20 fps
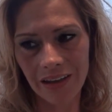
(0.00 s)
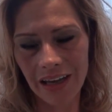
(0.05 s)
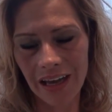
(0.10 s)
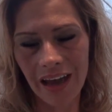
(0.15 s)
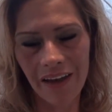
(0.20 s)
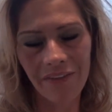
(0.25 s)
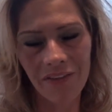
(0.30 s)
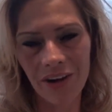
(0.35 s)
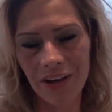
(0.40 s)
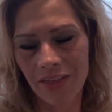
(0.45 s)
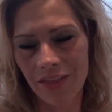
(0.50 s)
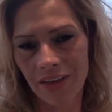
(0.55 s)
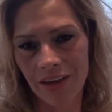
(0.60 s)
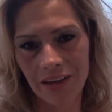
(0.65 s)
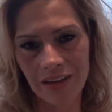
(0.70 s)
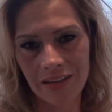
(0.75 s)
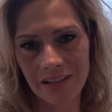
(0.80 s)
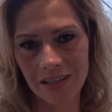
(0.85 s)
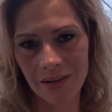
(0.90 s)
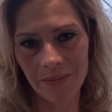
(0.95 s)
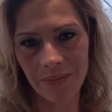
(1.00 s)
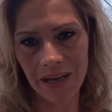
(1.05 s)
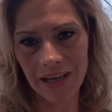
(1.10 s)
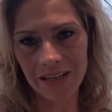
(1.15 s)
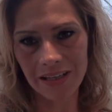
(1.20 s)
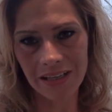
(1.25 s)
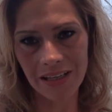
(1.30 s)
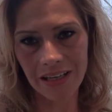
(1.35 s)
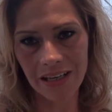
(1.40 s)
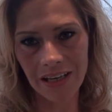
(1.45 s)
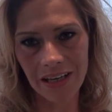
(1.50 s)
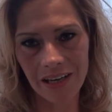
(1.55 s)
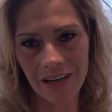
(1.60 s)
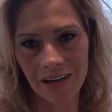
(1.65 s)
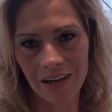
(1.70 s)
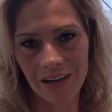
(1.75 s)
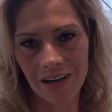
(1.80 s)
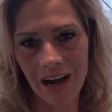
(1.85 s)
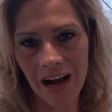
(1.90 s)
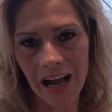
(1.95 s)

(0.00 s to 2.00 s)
Everything is amazing here.